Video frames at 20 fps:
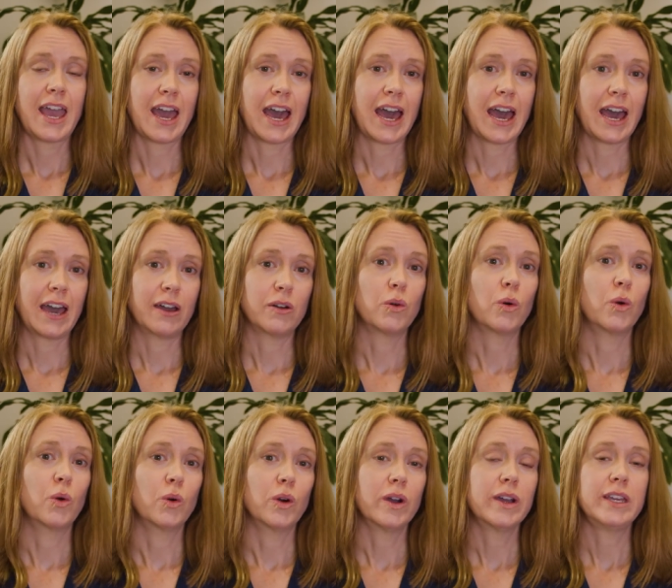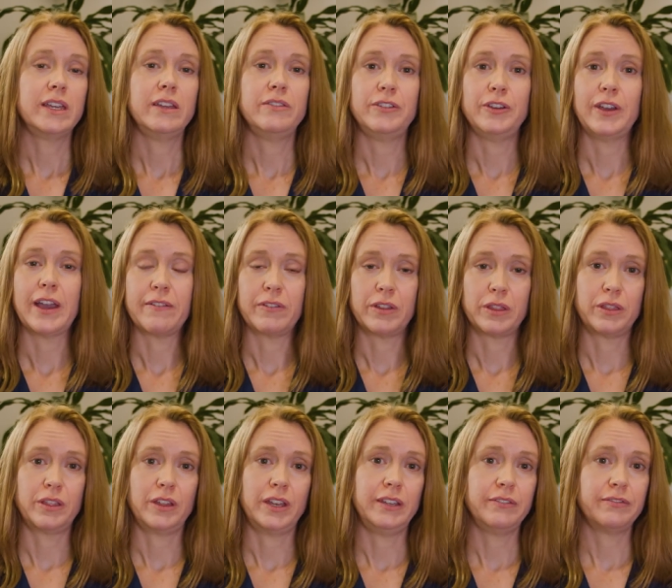uh, or if you have a
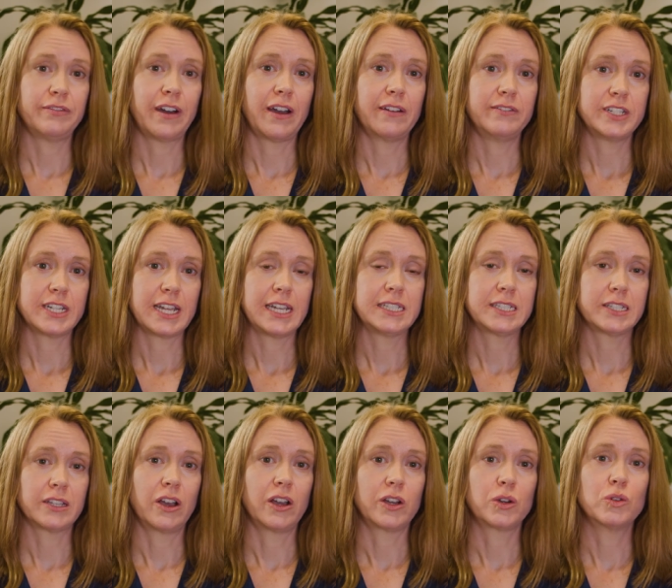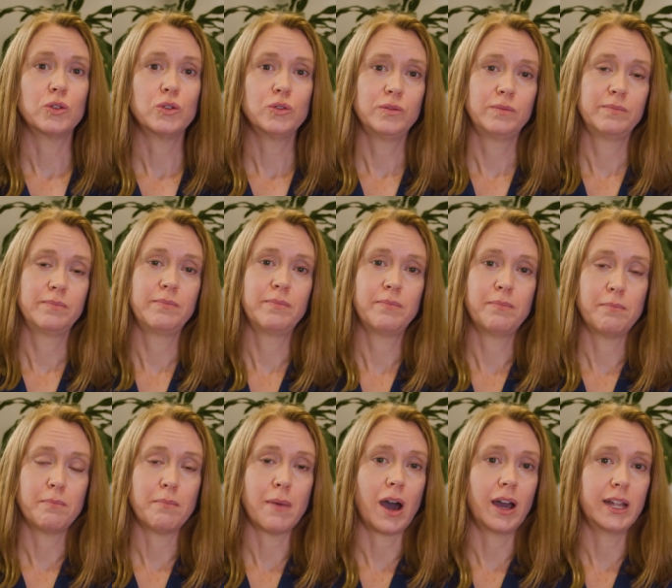35 day cycle,
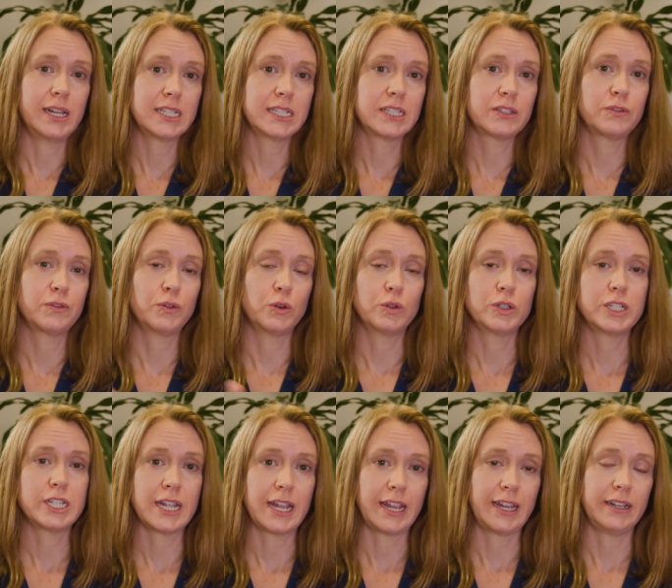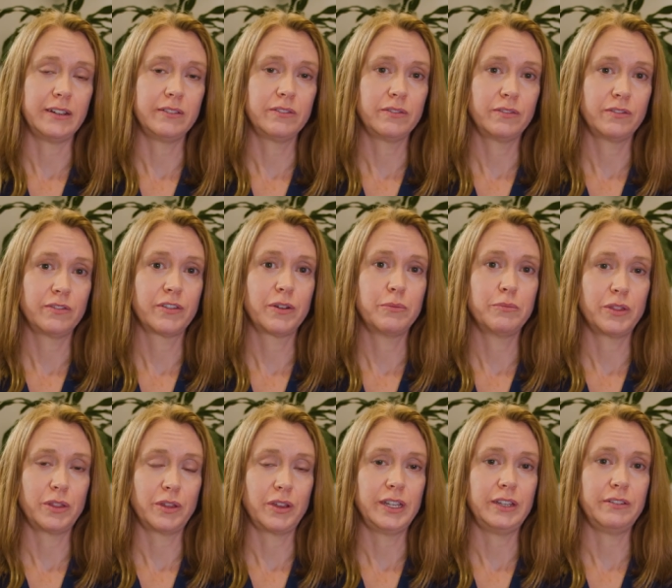minus 14 from
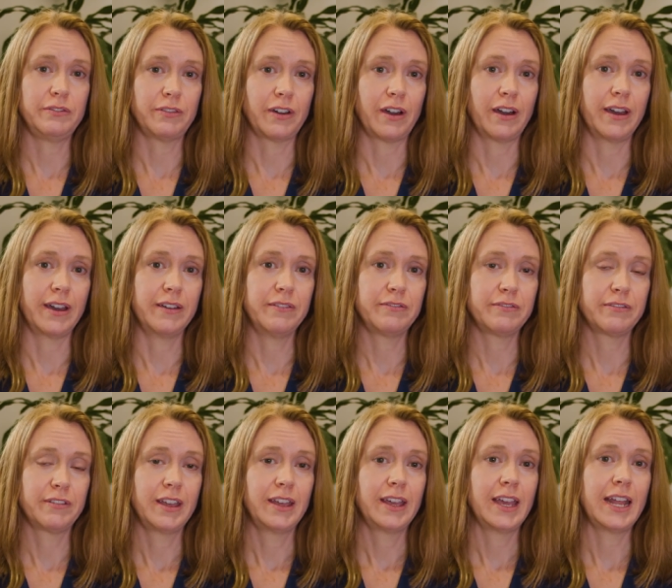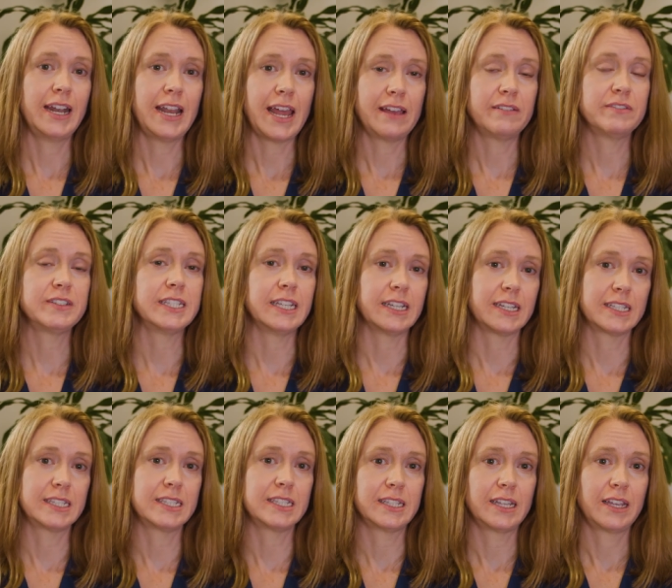35 and have
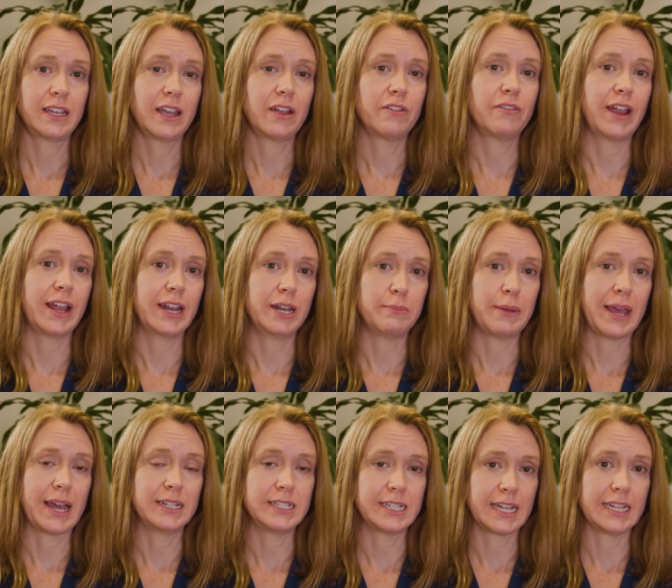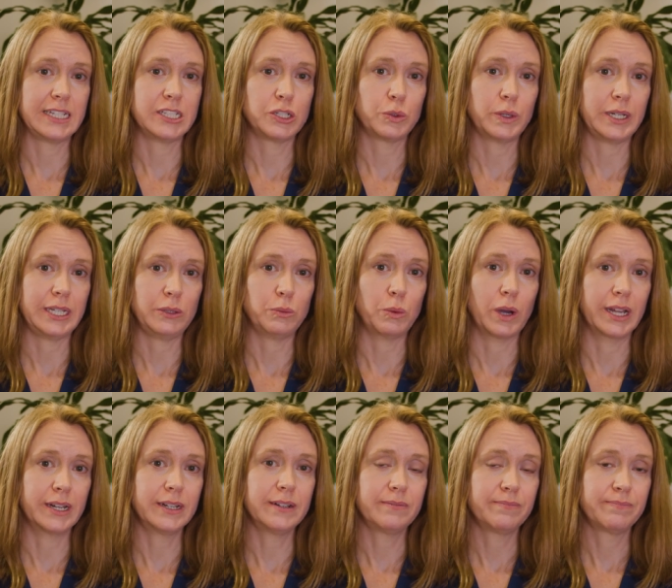sex around about day
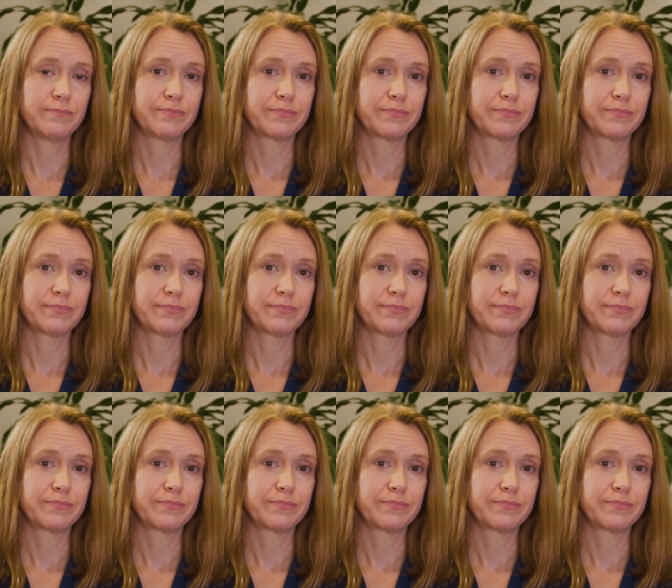21,